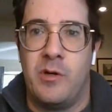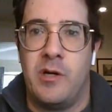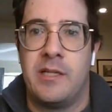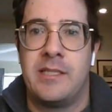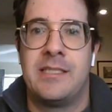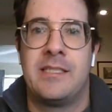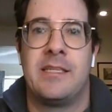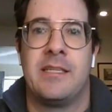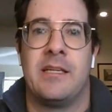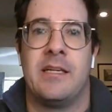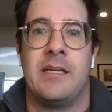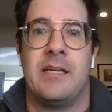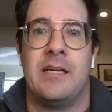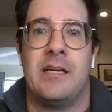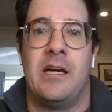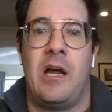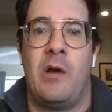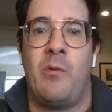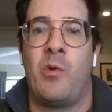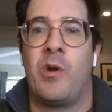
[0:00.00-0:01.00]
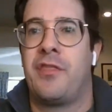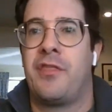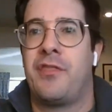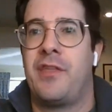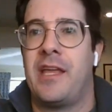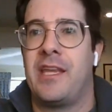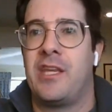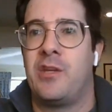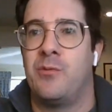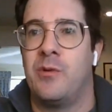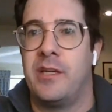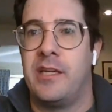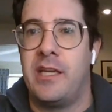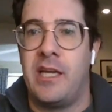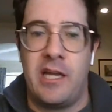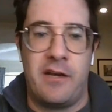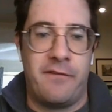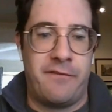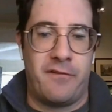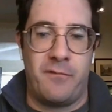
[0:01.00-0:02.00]
But I want to thank you
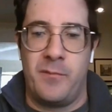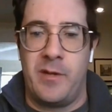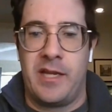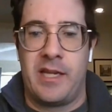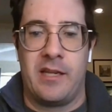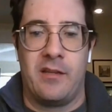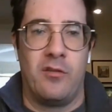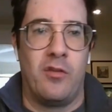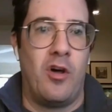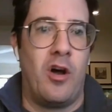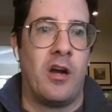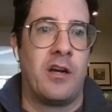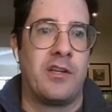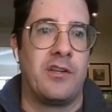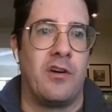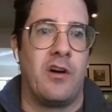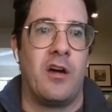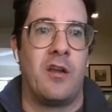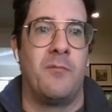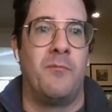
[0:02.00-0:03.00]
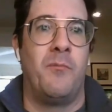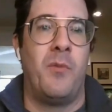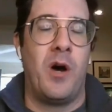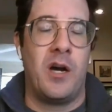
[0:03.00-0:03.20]
again for making Locked On